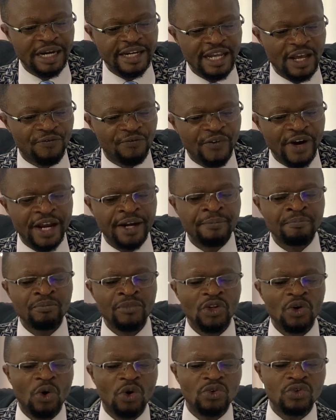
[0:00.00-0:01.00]
dear friend
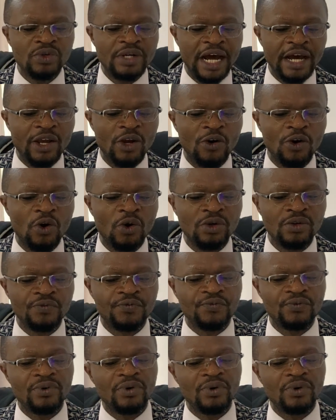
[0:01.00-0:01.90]
Odunayo